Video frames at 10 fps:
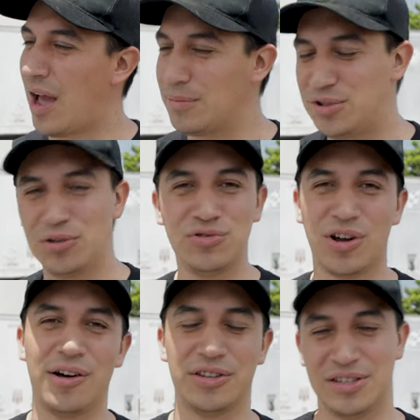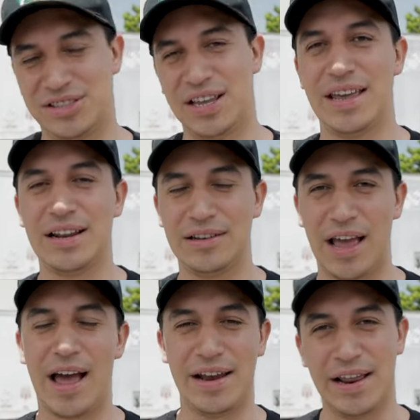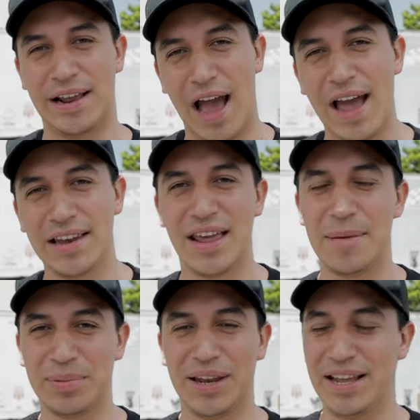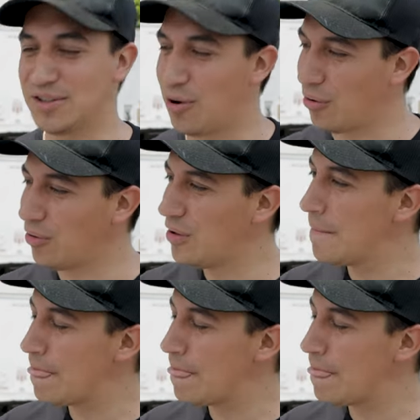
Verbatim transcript: I'm too tall to sit in a goddamn plane's hole,